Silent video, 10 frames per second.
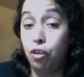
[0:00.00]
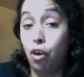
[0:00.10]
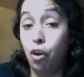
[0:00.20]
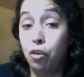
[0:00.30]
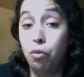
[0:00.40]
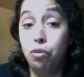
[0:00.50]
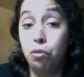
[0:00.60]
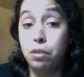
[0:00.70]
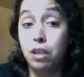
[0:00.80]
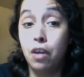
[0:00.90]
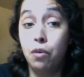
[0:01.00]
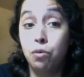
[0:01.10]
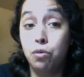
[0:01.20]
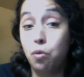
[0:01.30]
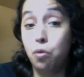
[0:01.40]
our YouTube
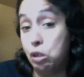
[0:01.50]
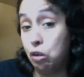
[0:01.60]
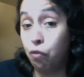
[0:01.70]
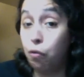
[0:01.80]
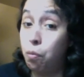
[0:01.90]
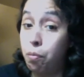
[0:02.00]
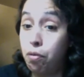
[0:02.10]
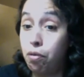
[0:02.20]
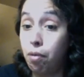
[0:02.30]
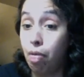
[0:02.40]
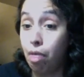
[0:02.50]
channels or our groups.